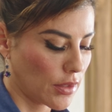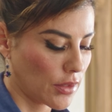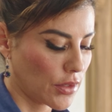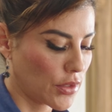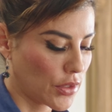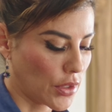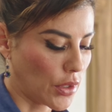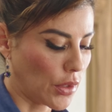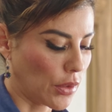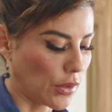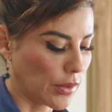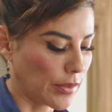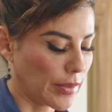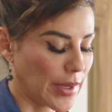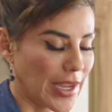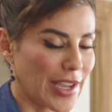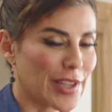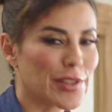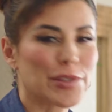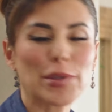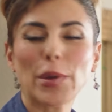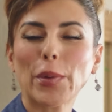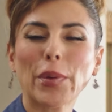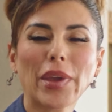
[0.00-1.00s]
So
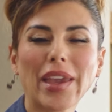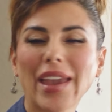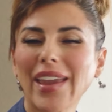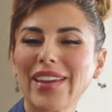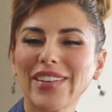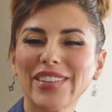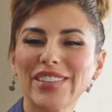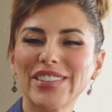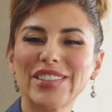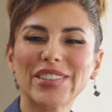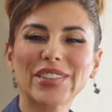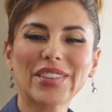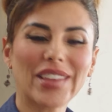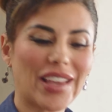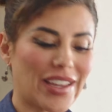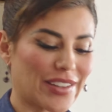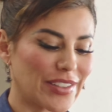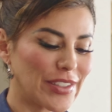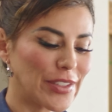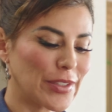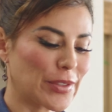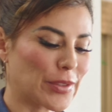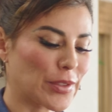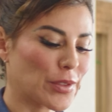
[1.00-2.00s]
it's okay to do that
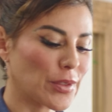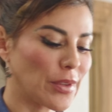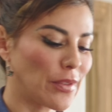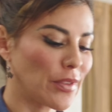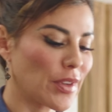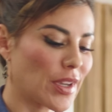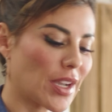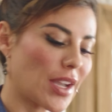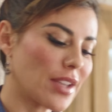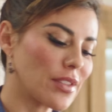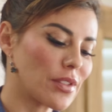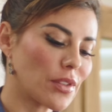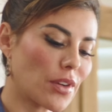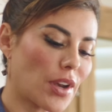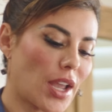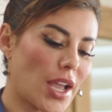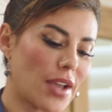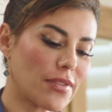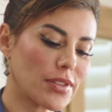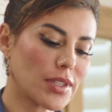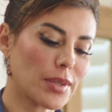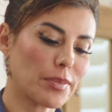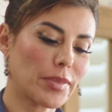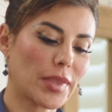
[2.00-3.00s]
too. So if you guys don't
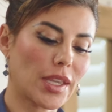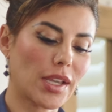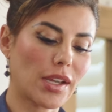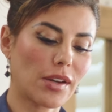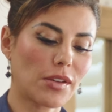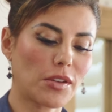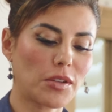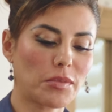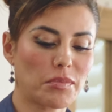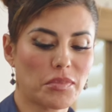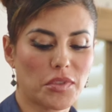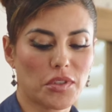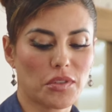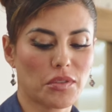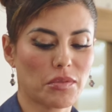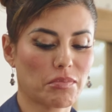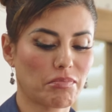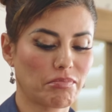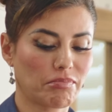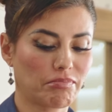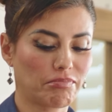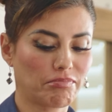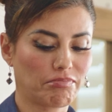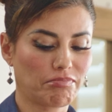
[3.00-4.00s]
have something at home, just
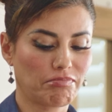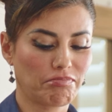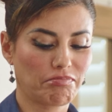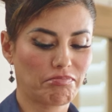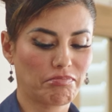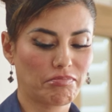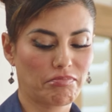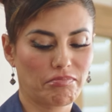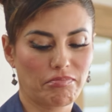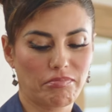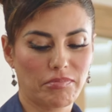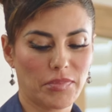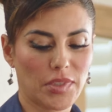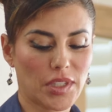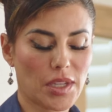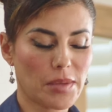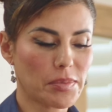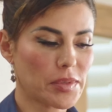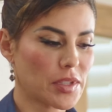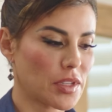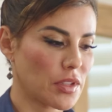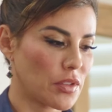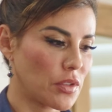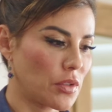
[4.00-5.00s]

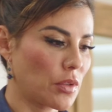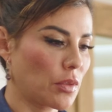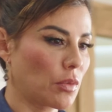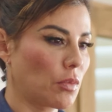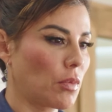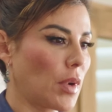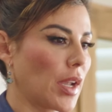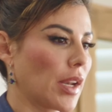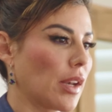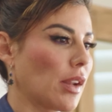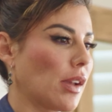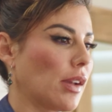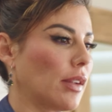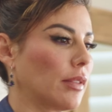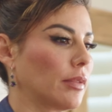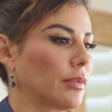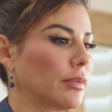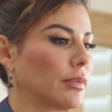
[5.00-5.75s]
substitute, why not?